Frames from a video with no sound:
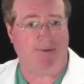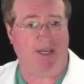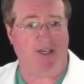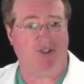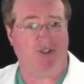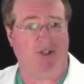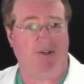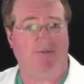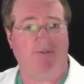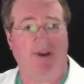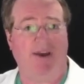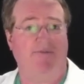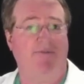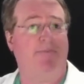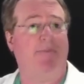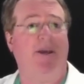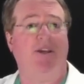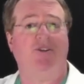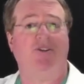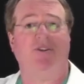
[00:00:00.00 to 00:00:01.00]
patient, if you have a
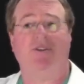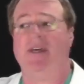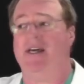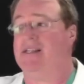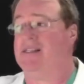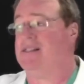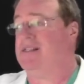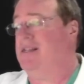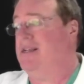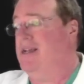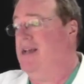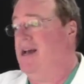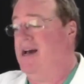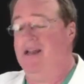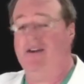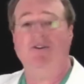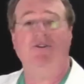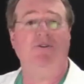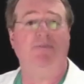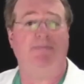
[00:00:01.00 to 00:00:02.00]
patient that's
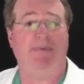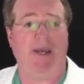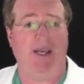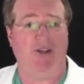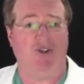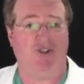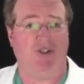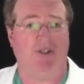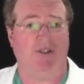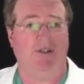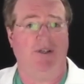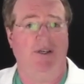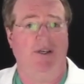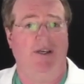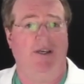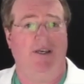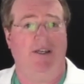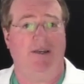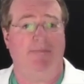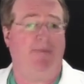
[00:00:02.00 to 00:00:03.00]
a new patient,
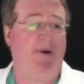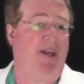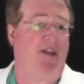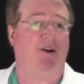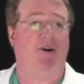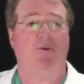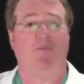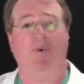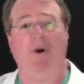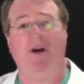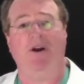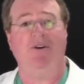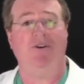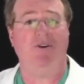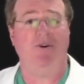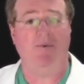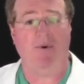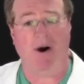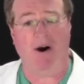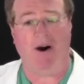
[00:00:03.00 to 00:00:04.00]
and depending on where
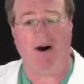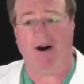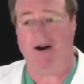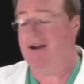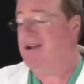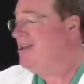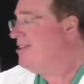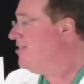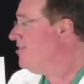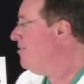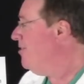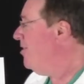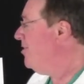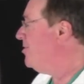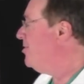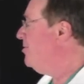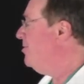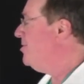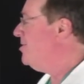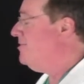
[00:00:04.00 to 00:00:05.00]
you are, there are all
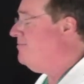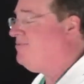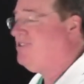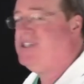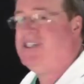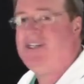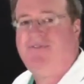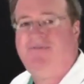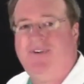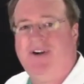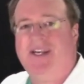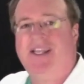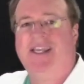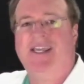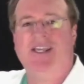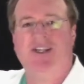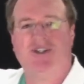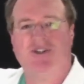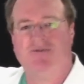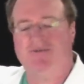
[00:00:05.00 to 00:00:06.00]
sorts of different
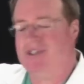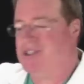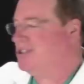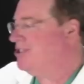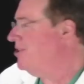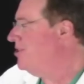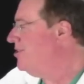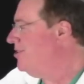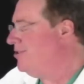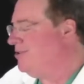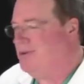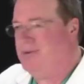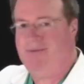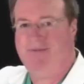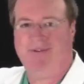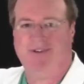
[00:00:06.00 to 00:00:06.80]
histories to do.